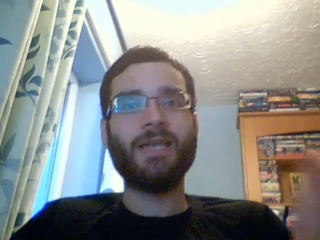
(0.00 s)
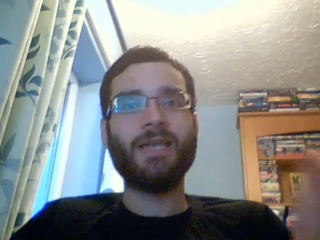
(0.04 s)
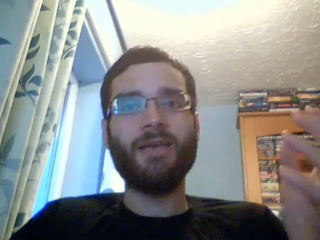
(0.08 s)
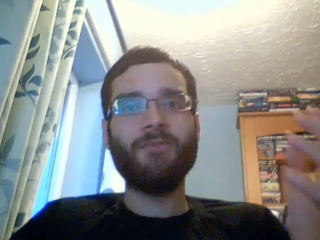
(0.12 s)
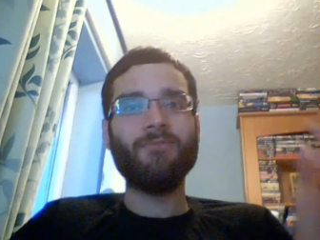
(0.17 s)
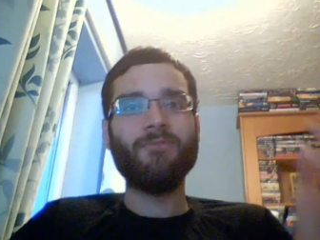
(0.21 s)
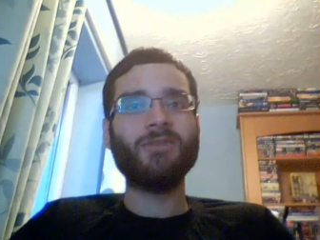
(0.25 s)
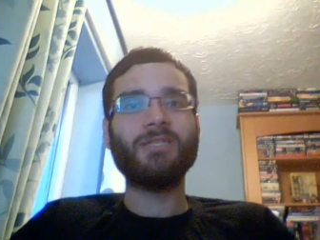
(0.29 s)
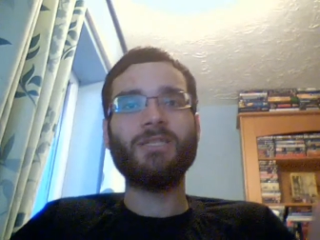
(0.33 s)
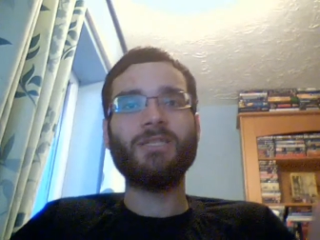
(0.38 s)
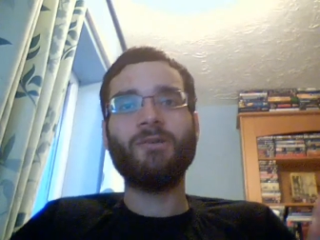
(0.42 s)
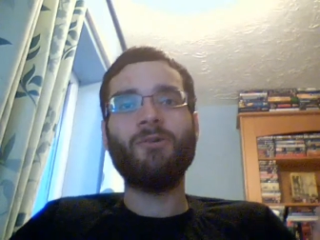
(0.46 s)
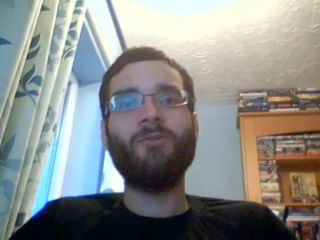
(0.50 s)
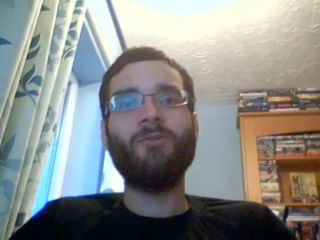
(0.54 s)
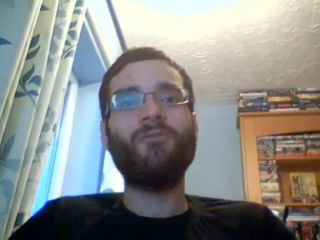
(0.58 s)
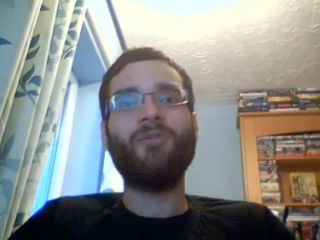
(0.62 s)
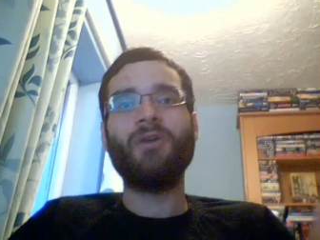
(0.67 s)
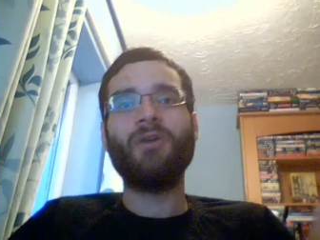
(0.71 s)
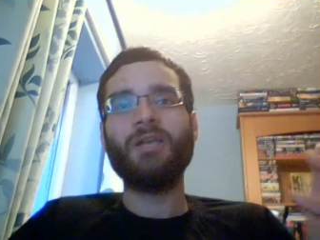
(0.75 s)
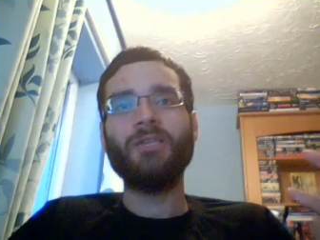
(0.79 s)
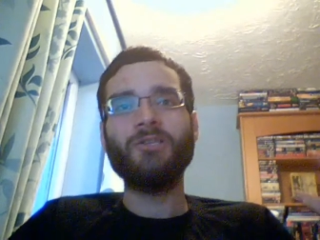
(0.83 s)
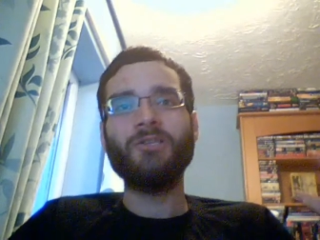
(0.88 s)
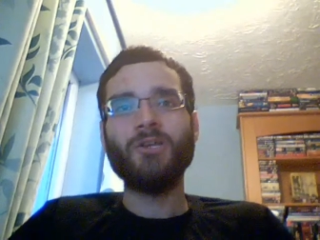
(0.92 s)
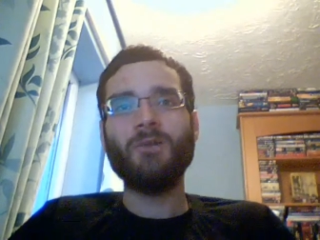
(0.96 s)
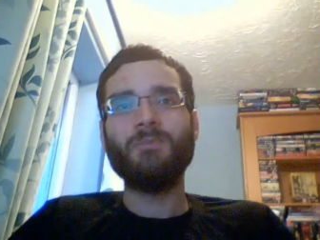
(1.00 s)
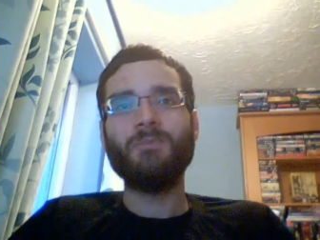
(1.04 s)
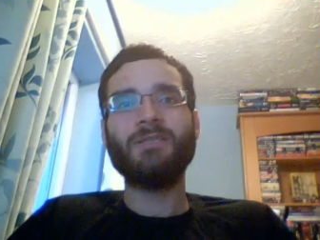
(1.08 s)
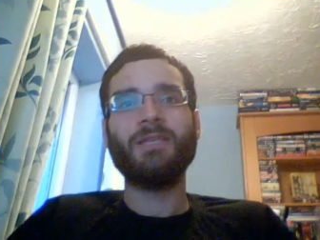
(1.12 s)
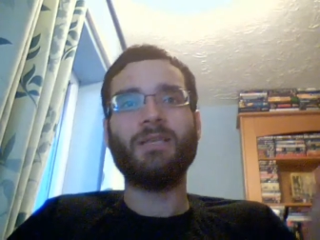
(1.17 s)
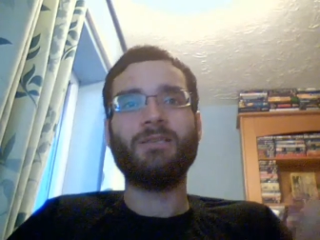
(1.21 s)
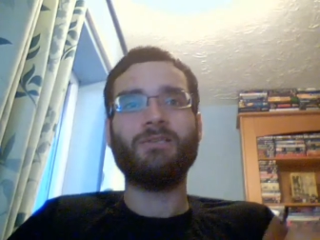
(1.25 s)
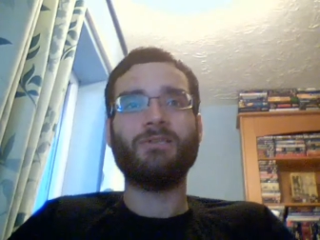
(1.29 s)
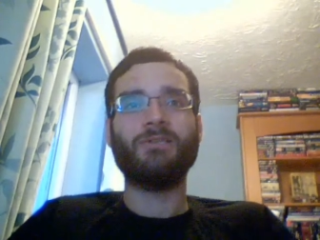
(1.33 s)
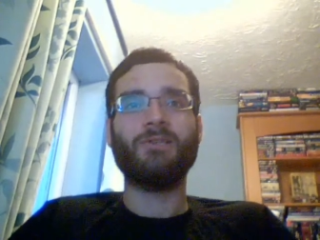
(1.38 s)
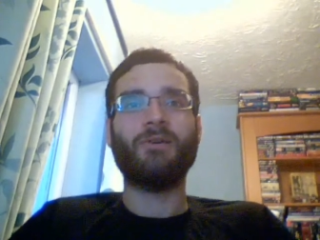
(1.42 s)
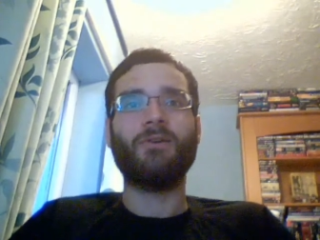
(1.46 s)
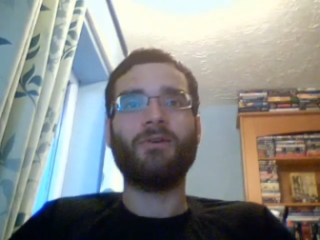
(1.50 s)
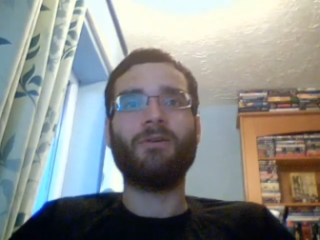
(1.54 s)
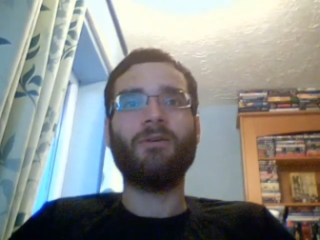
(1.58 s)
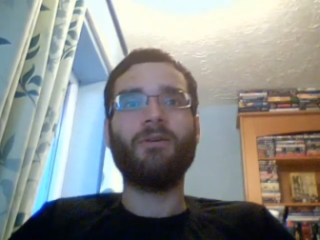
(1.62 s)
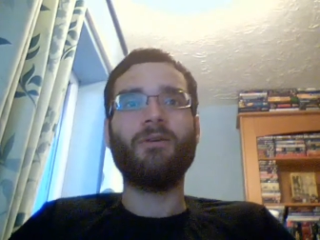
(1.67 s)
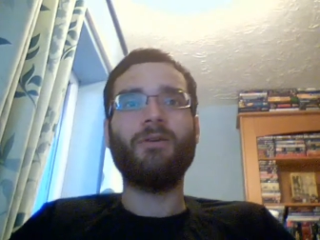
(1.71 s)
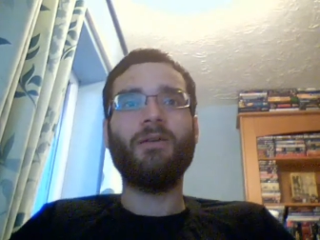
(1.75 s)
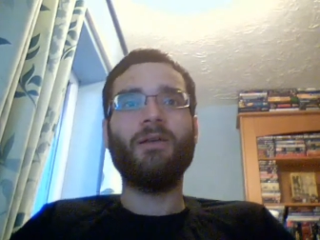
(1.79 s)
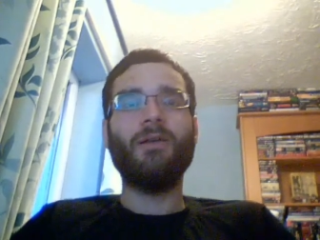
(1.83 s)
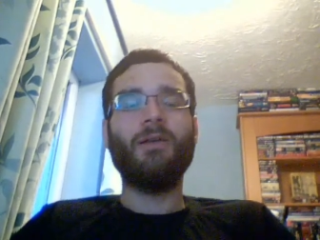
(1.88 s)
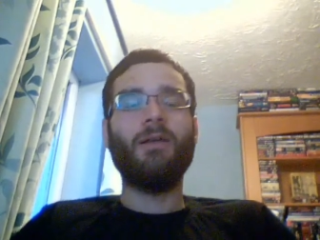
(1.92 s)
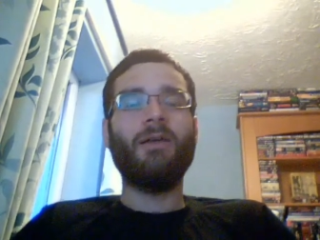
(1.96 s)
at every single fucking job centre.
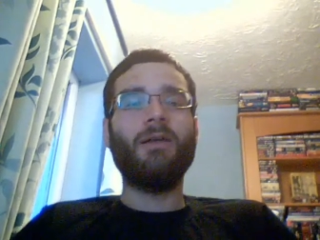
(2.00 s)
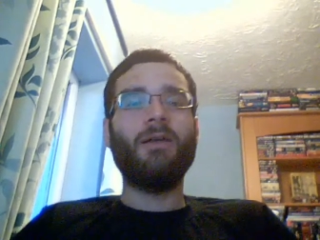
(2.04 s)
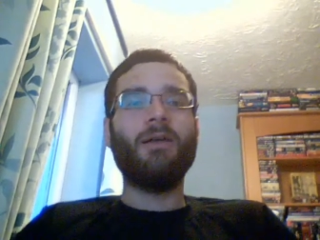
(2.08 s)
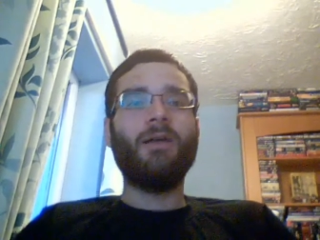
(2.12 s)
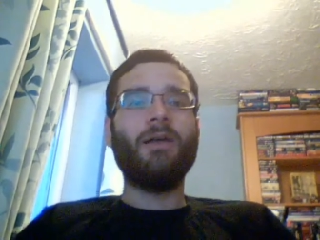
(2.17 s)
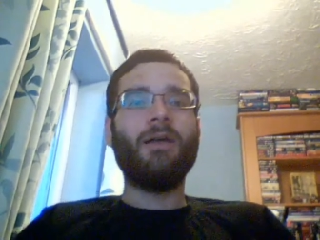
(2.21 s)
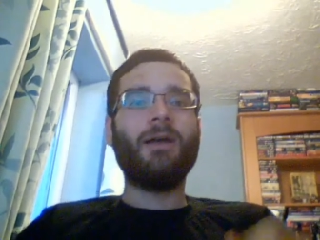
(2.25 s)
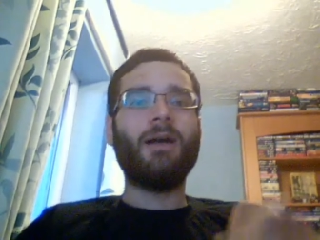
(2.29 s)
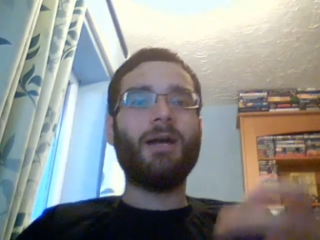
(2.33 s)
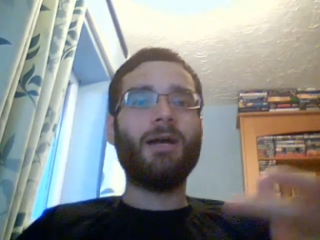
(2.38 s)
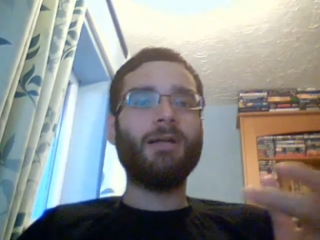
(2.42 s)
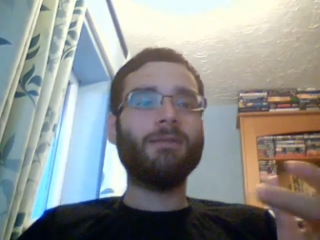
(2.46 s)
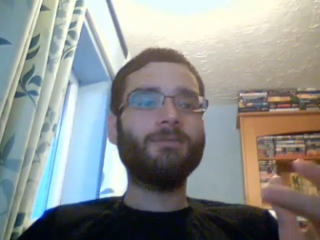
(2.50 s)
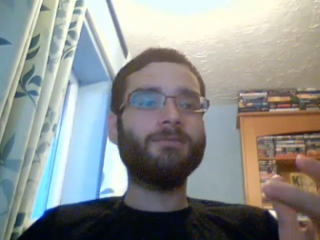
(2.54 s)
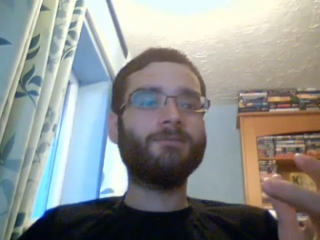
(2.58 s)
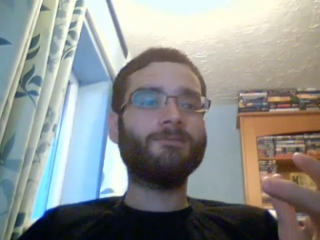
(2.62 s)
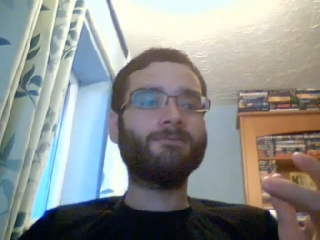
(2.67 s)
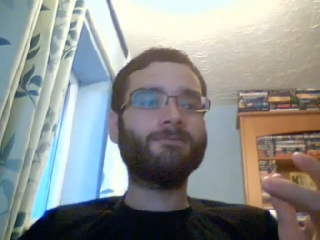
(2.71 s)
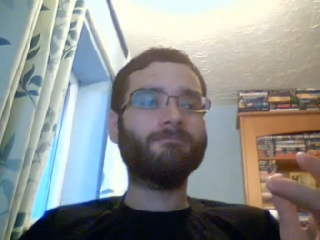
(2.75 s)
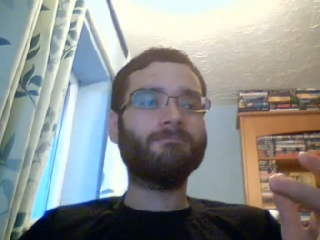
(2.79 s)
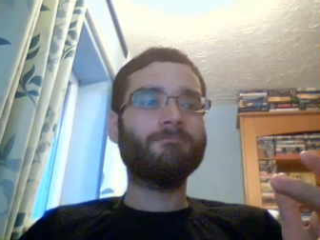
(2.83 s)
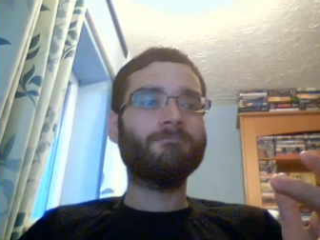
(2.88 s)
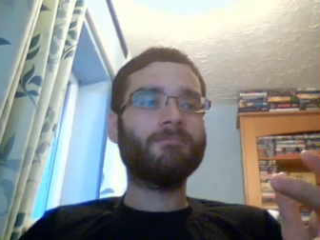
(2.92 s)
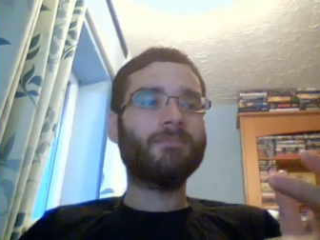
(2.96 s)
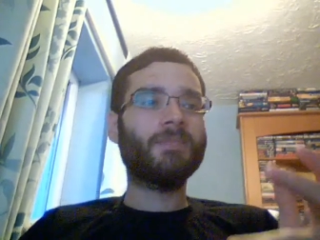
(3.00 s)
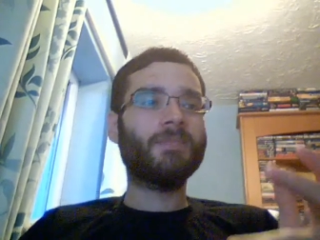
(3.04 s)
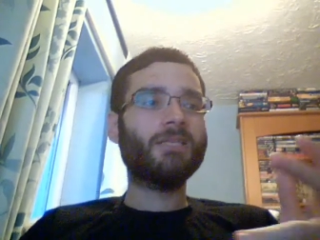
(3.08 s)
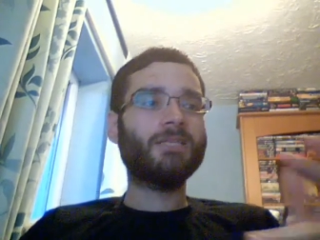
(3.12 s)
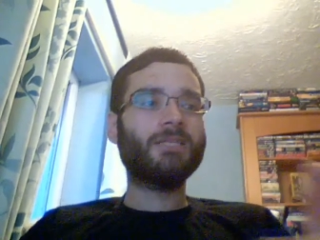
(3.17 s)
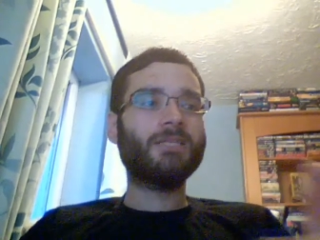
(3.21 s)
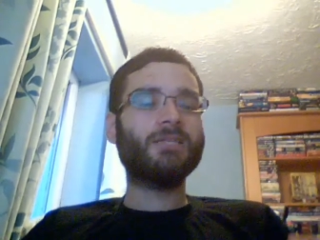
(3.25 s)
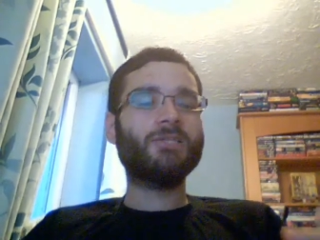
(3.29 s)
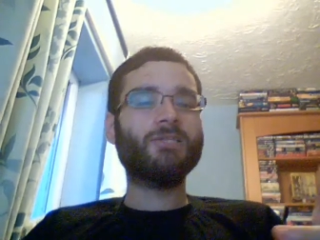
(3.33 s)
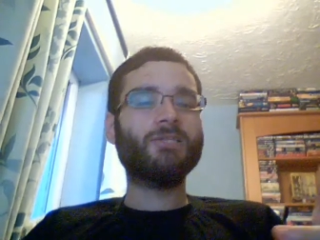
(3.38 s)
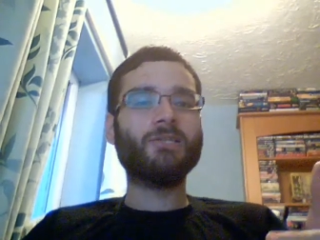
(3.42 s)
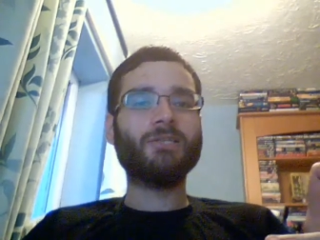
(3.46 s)
And this is